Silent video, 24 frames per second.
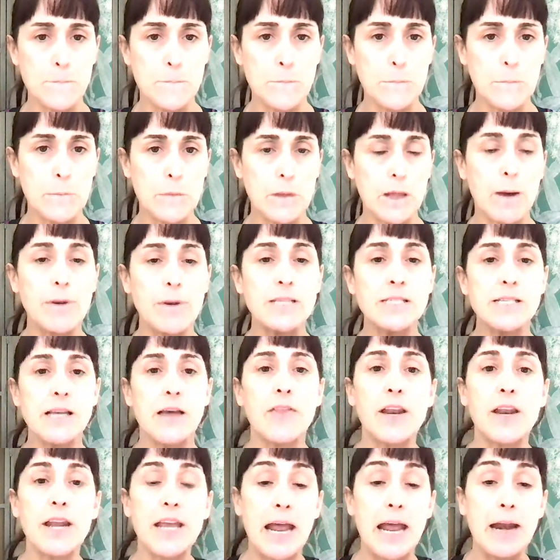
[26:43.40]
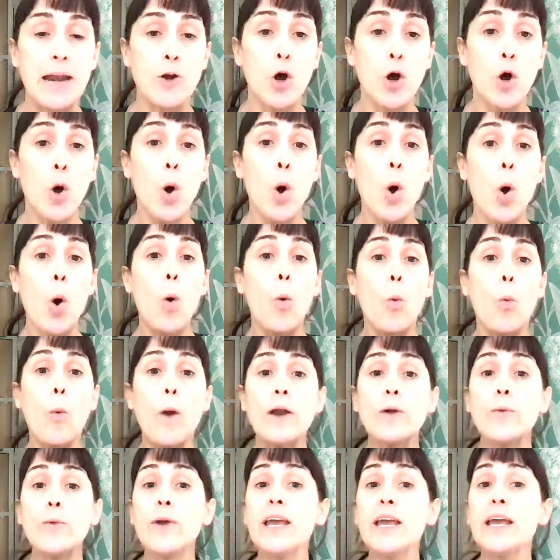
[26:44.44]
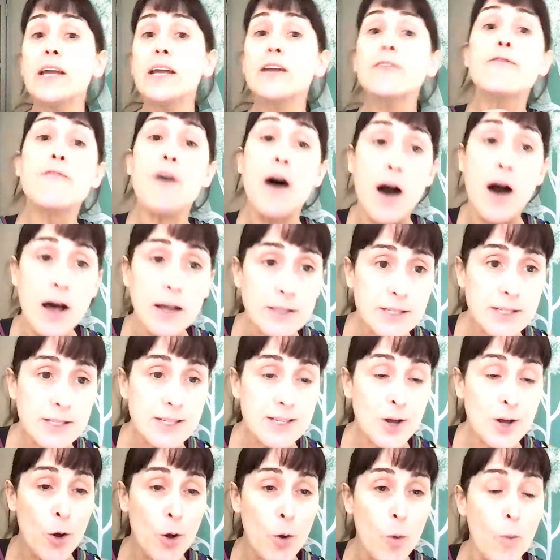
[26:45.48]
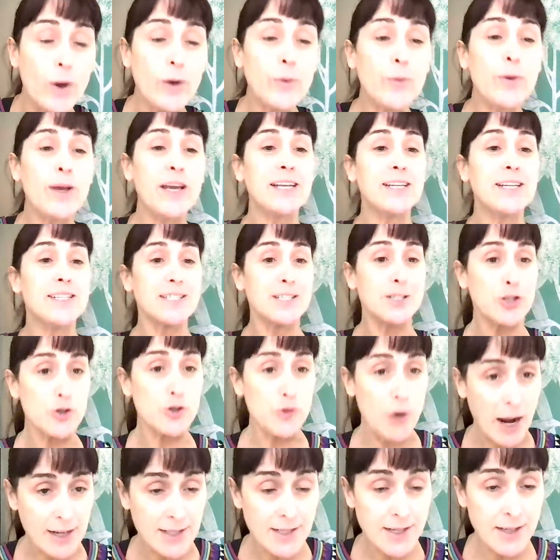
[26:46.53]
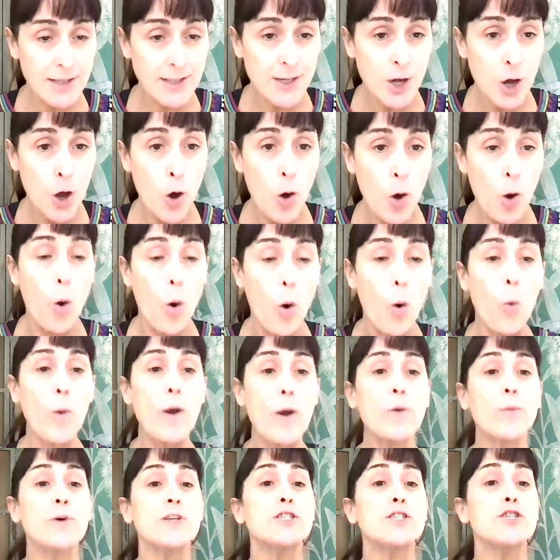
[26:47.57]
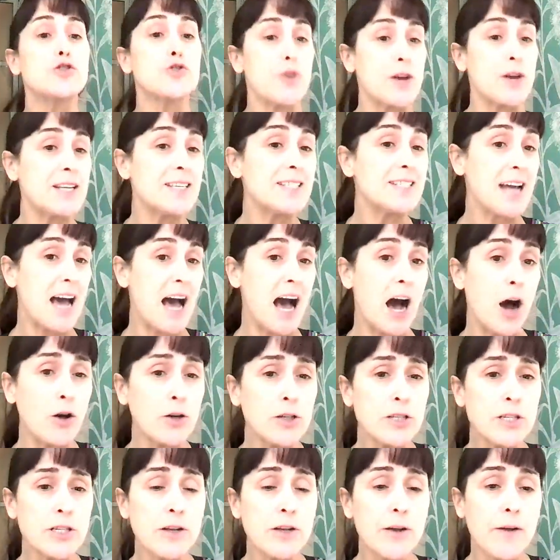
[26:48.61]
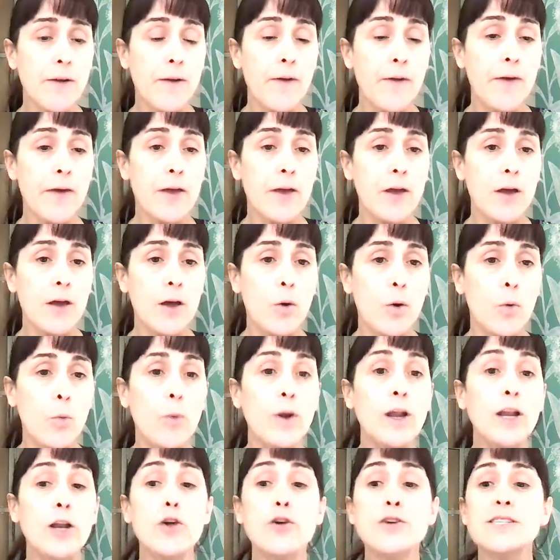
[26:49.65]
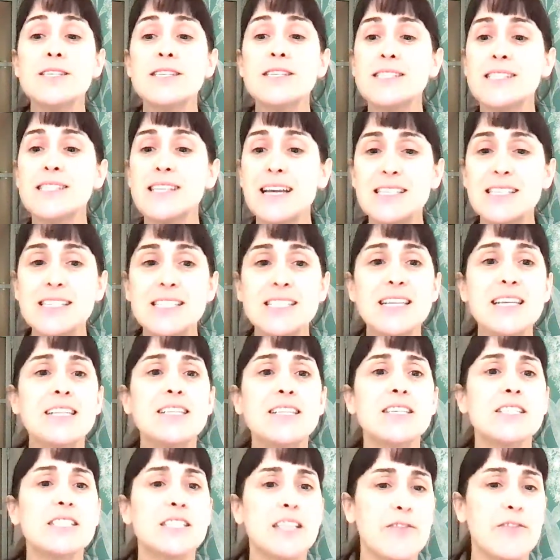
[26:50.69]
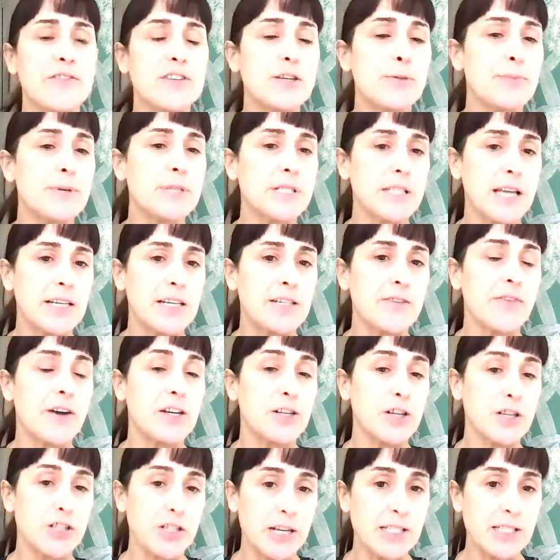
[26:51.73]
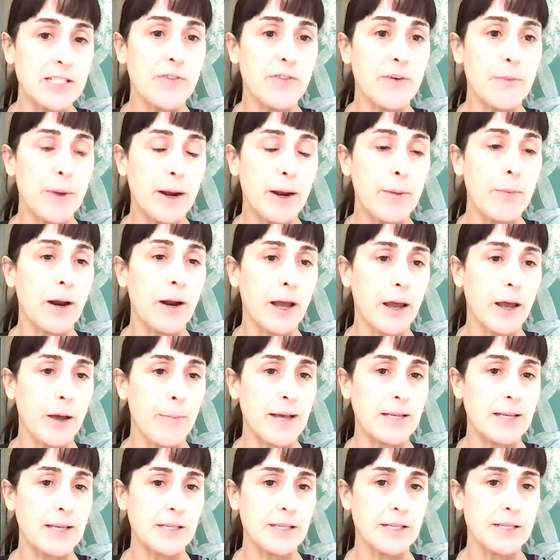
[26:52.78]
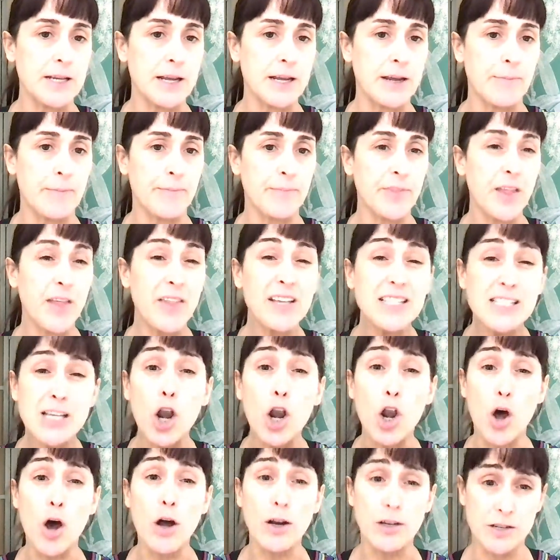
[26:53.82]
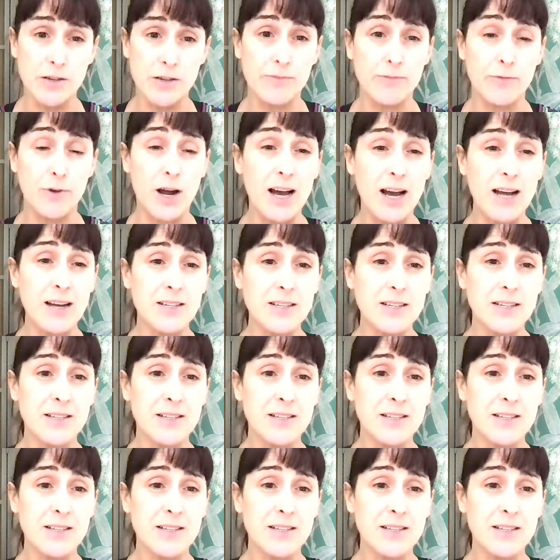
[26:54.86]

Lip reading: I'm going to say that again. When we eat fast, when we eat distracted, or when we're stressed out, we lose 60 to 70% of our digestive and metabolic capacity. Now that's a lot, right?